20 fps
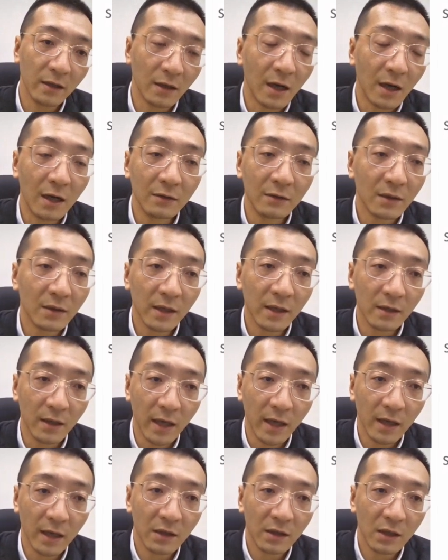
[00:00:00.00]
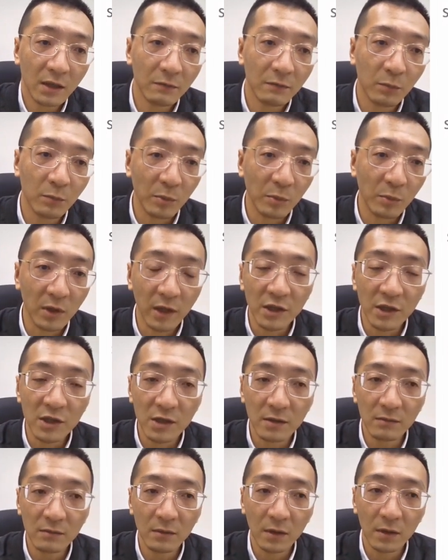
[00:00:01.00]
currently the active
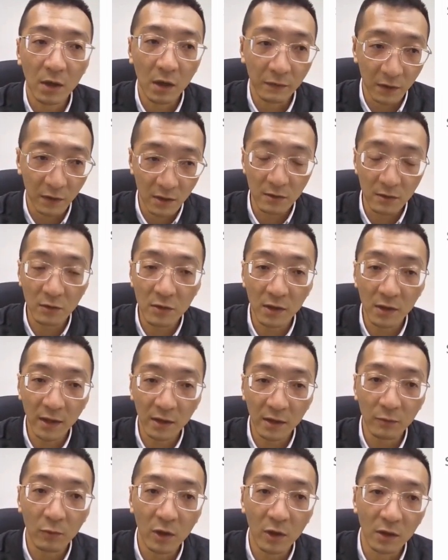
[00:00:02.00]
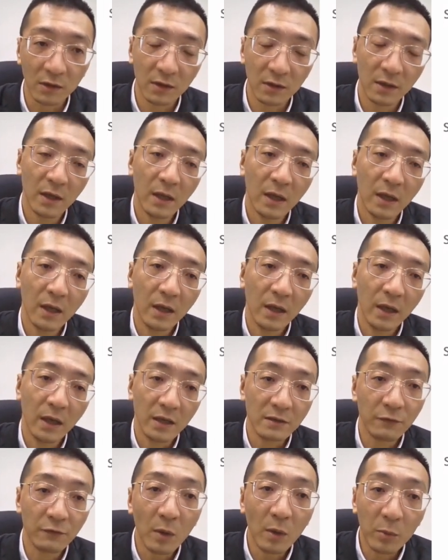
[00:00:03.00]
population of the social network
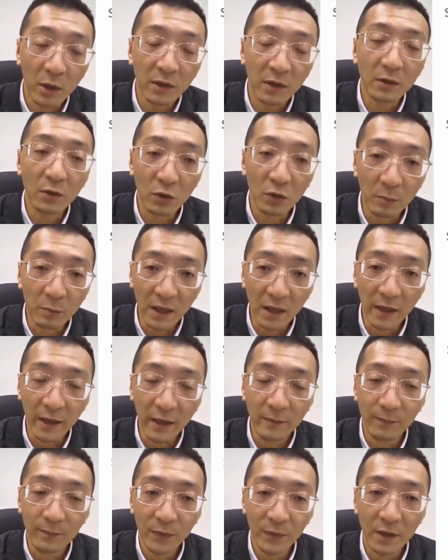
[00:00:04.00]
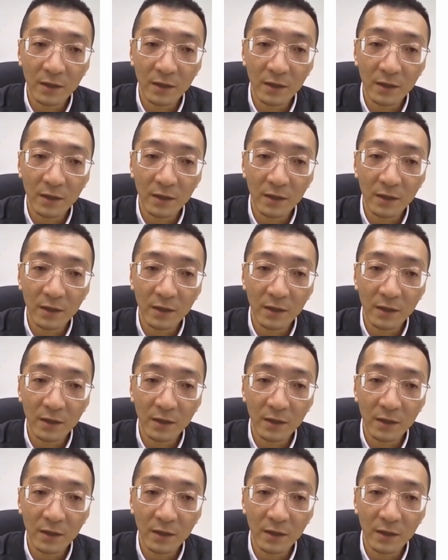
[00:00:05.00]
is 4.2 billion.